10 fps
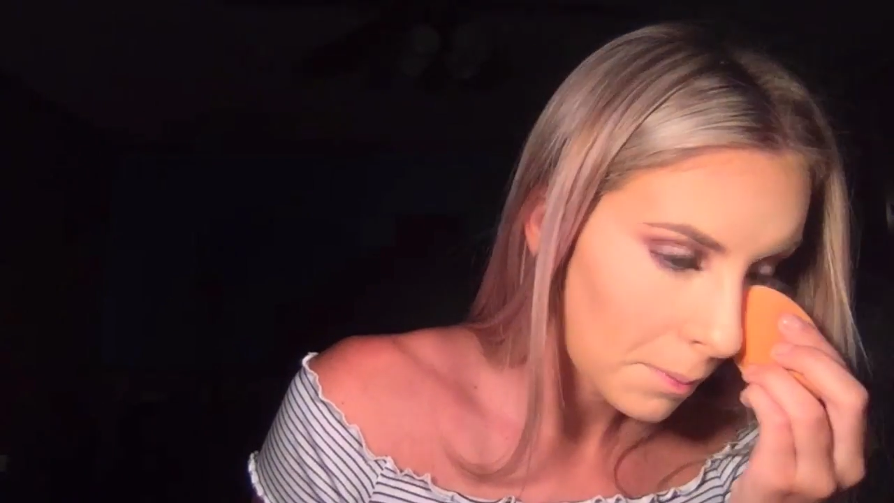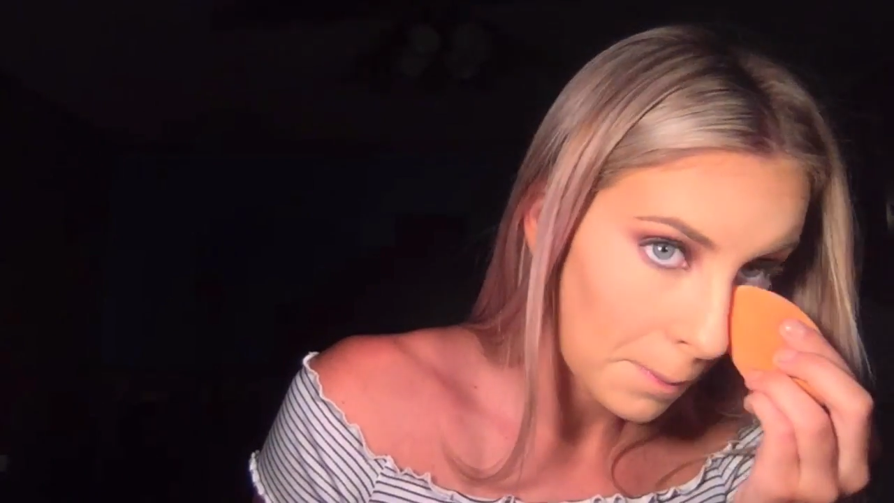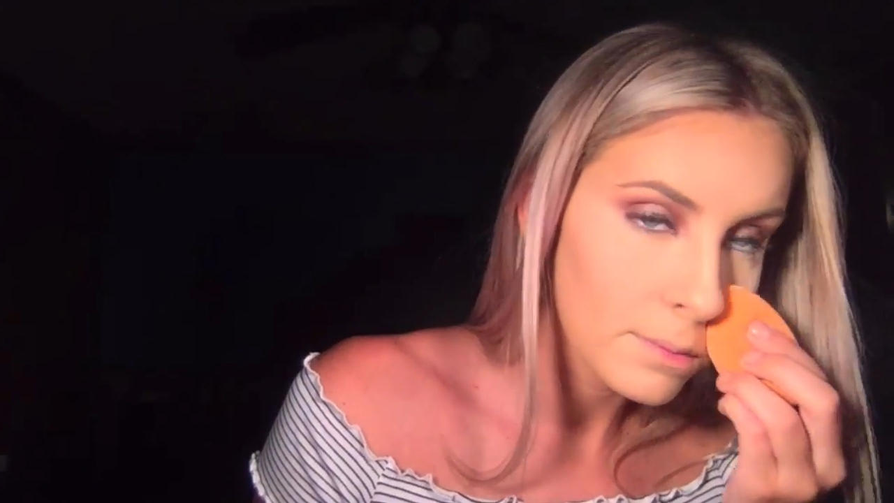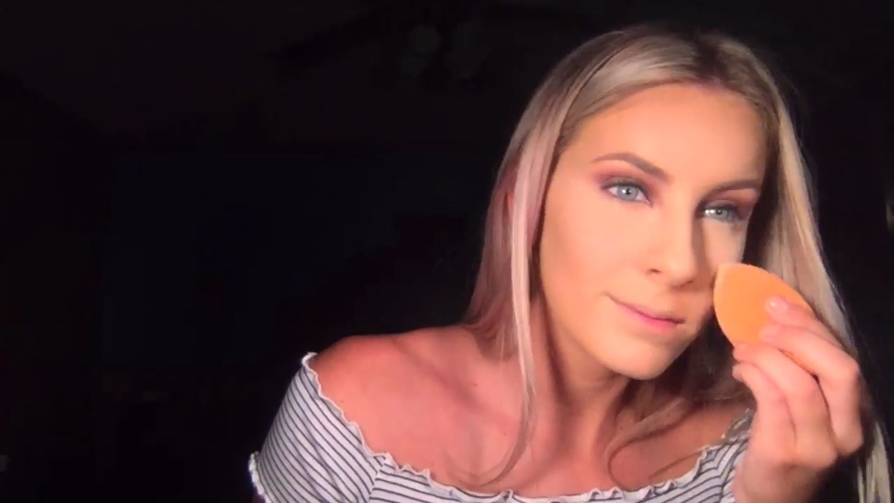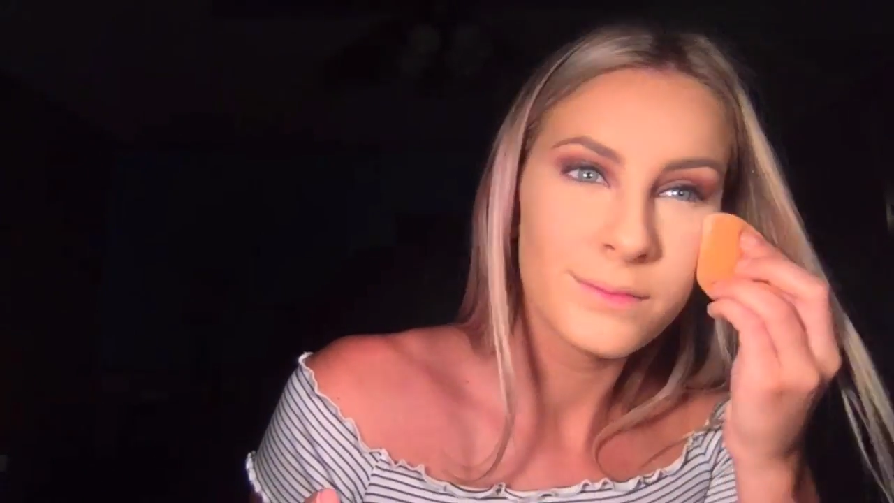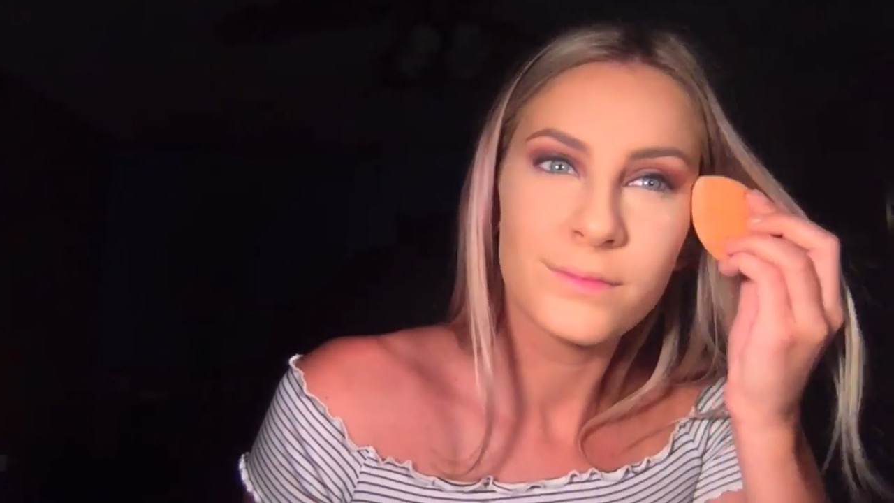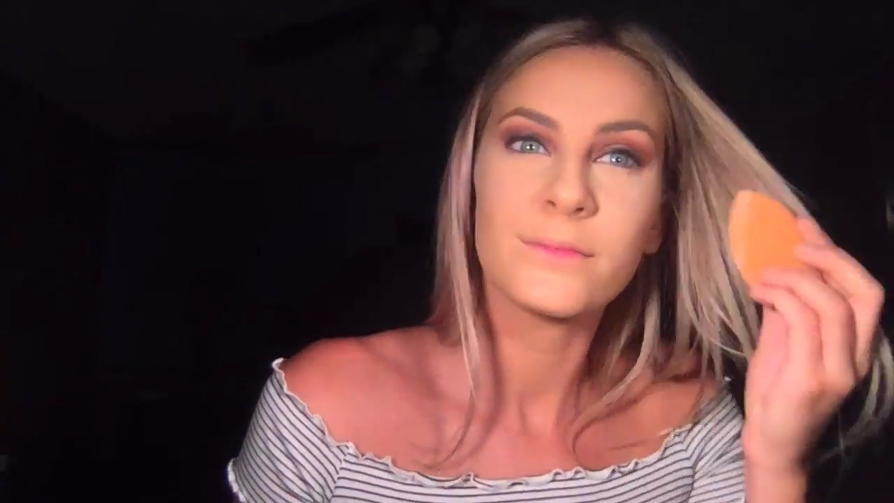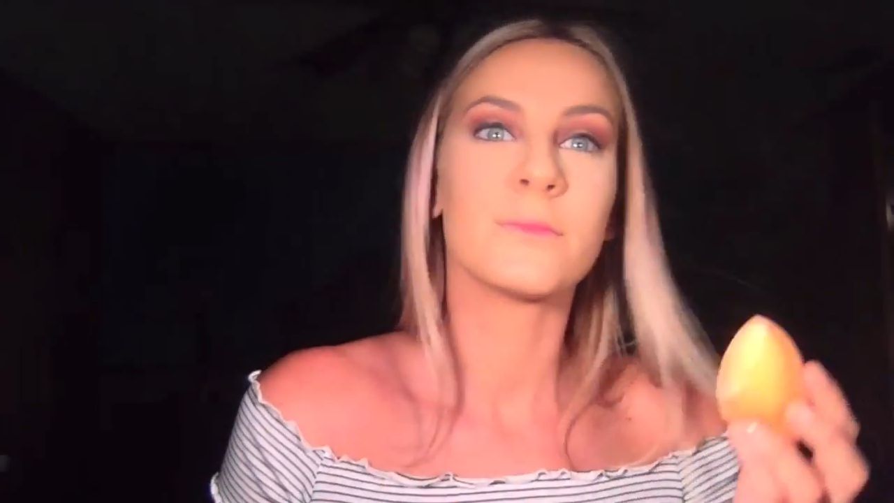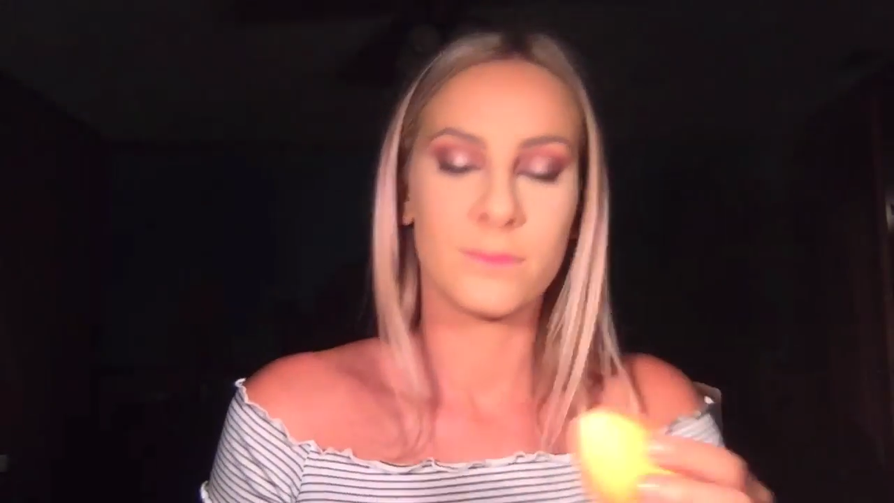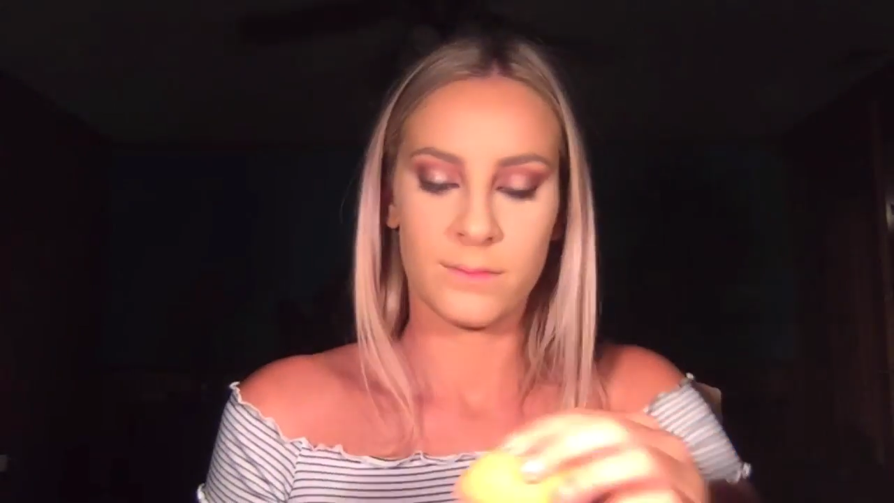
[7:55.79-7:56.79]
that on
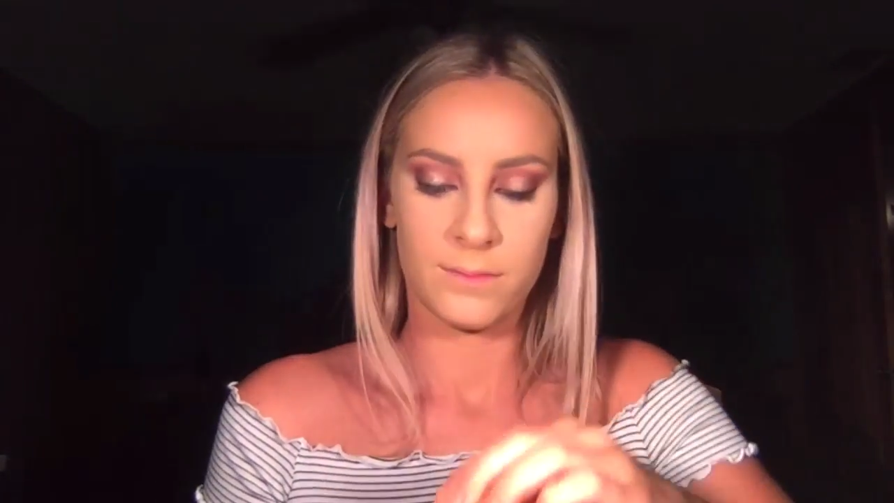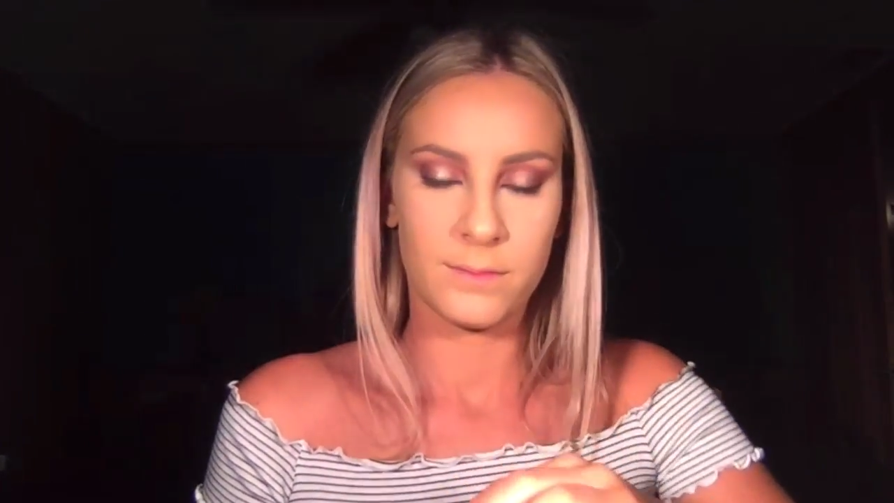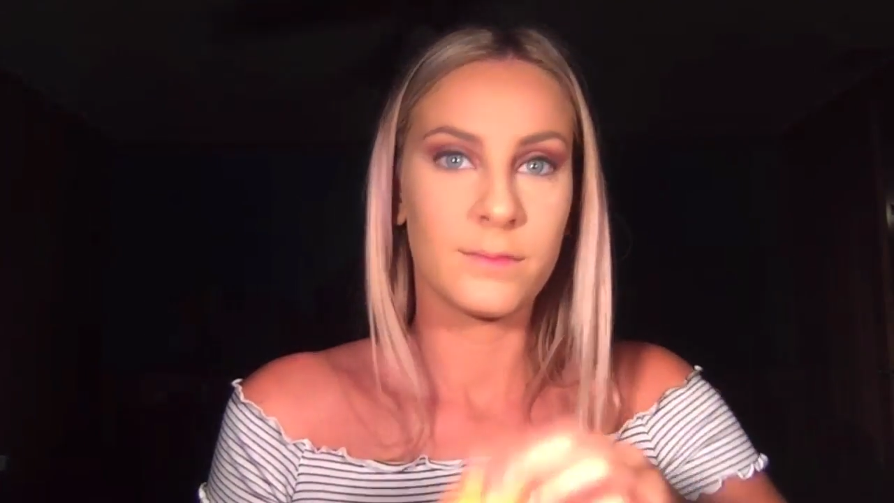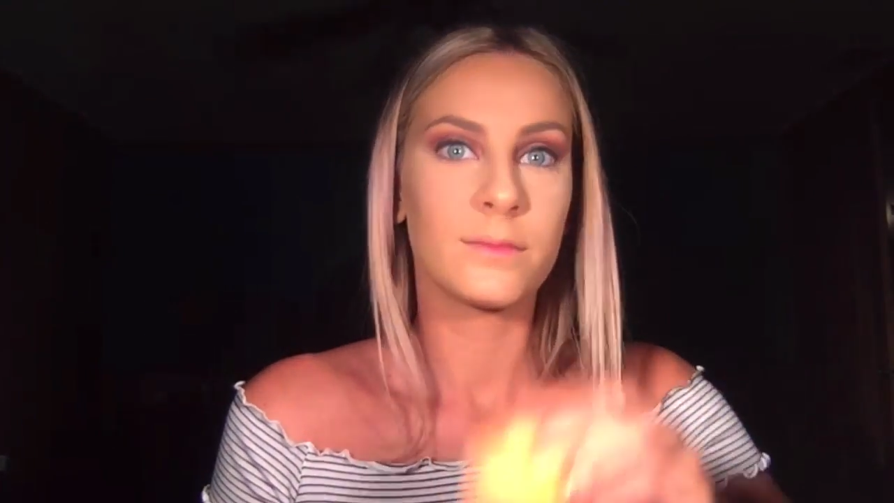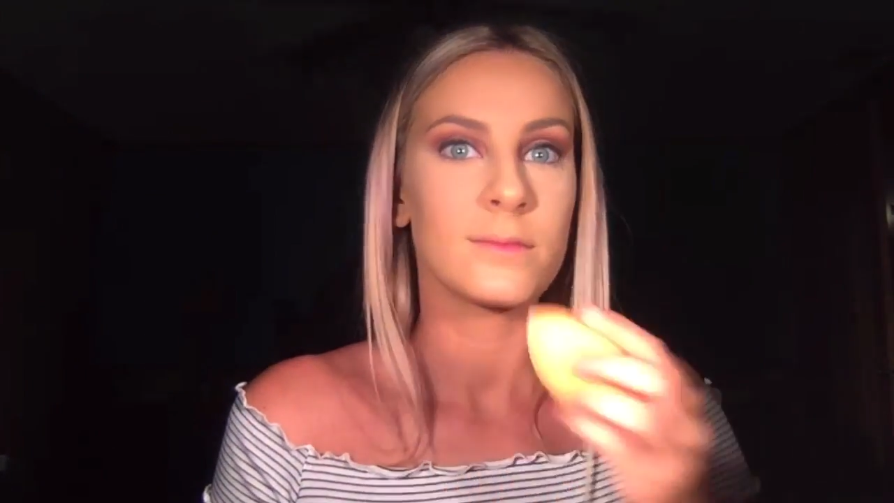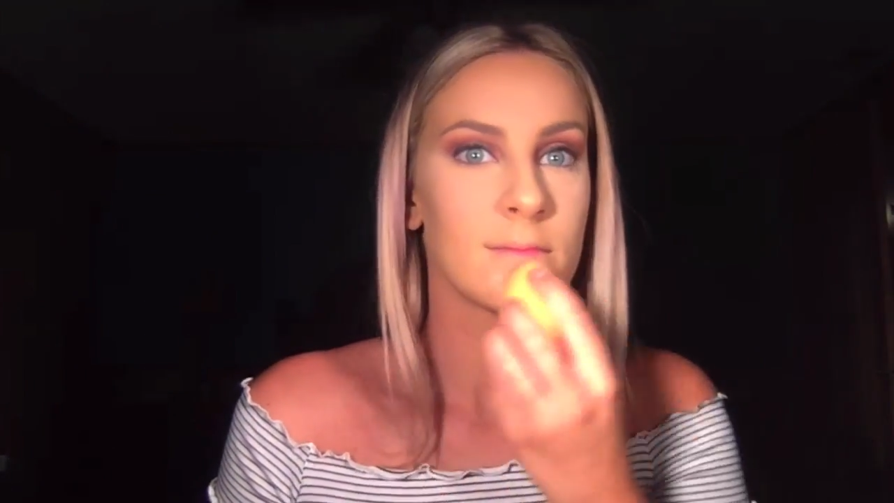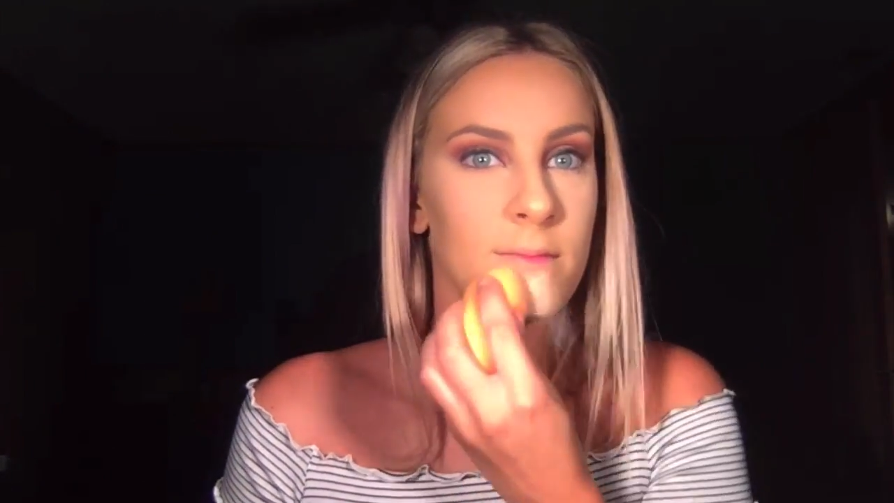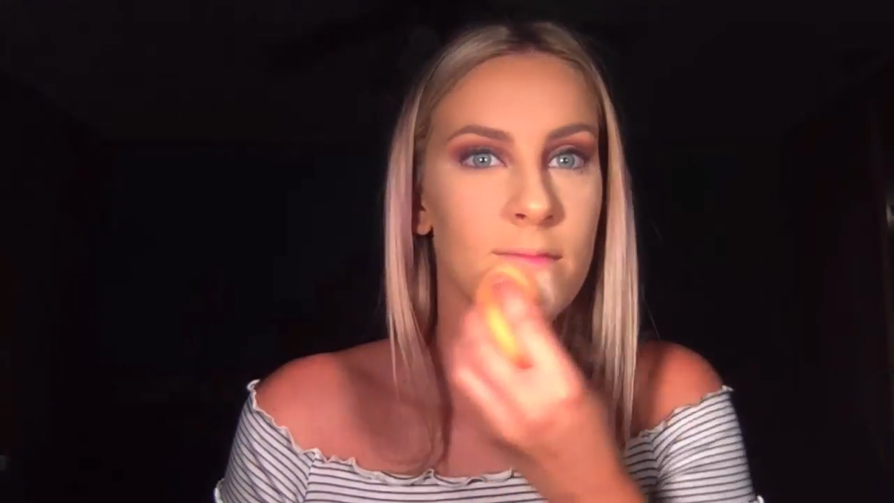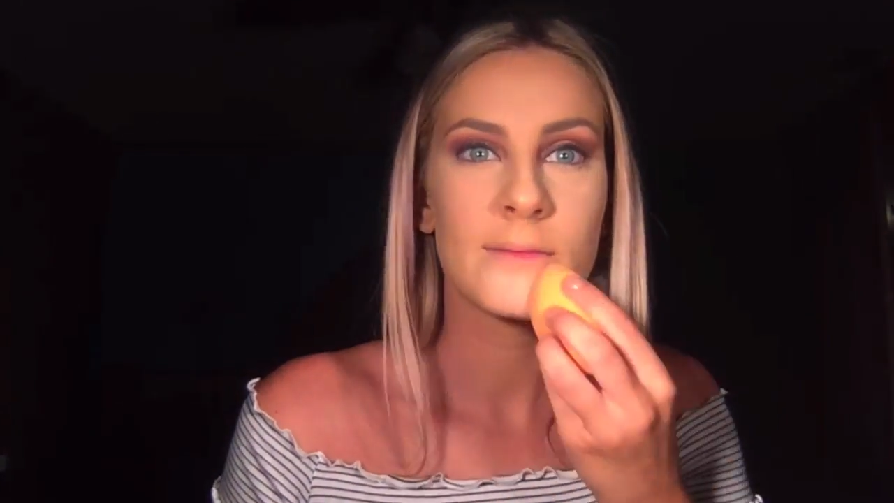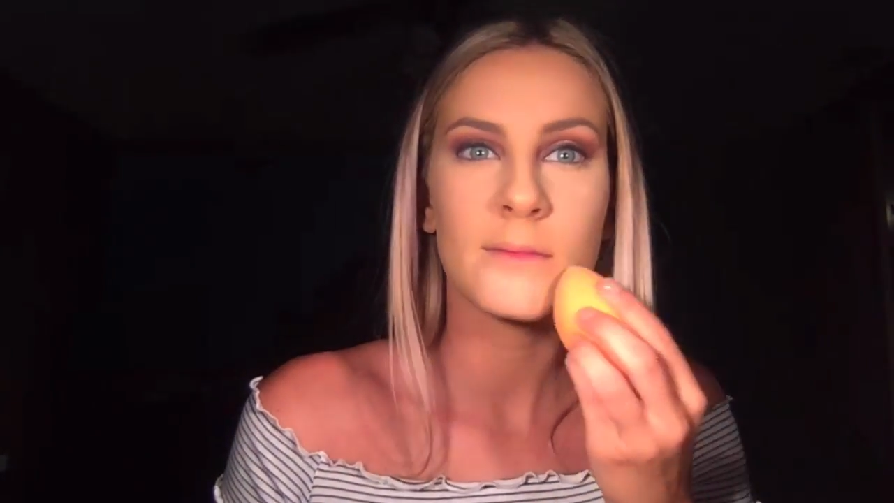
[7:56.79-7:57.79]
under my
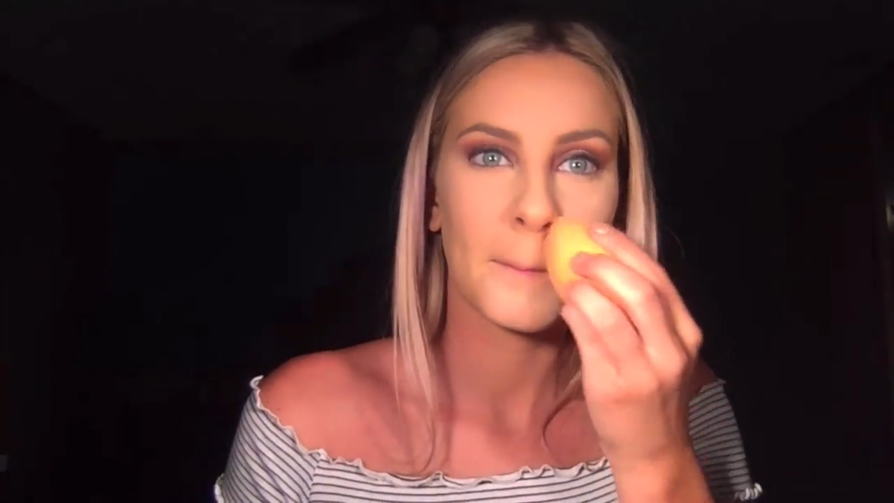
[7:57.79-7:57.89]
eyes,